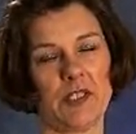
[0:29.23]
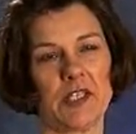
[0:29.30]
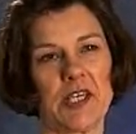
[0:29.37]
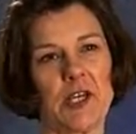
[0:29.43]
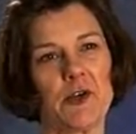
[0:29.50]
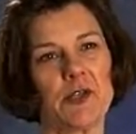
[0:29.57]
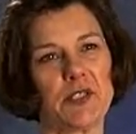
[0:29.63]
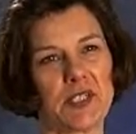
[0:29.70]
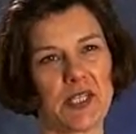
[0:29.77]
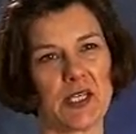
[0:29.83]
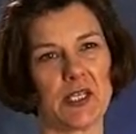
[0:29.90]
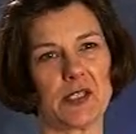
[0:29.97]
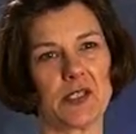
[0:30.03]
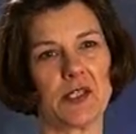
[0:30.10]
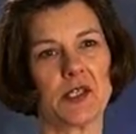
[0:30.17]

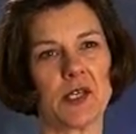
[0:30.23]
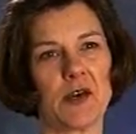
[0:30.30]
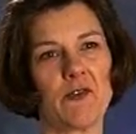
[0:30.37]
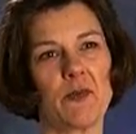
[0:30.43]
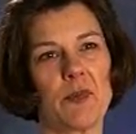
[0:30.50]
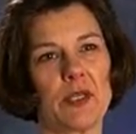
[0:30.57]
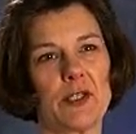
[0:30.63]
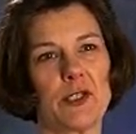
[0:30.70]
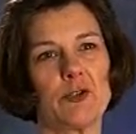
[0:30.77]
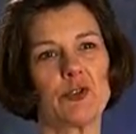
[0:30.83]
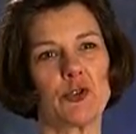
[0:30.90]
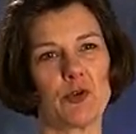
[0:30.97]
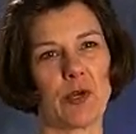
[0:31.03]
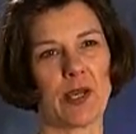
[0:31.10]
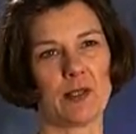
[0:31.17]
guarantees government
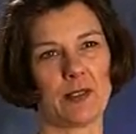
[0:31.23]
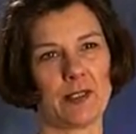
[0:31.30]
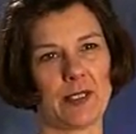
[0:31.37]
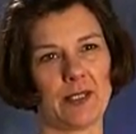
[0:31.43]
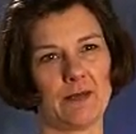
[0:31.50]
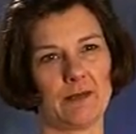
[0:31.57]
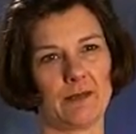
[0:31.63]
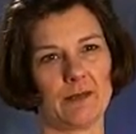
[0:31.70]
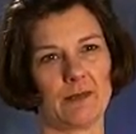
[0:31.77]
neutrality.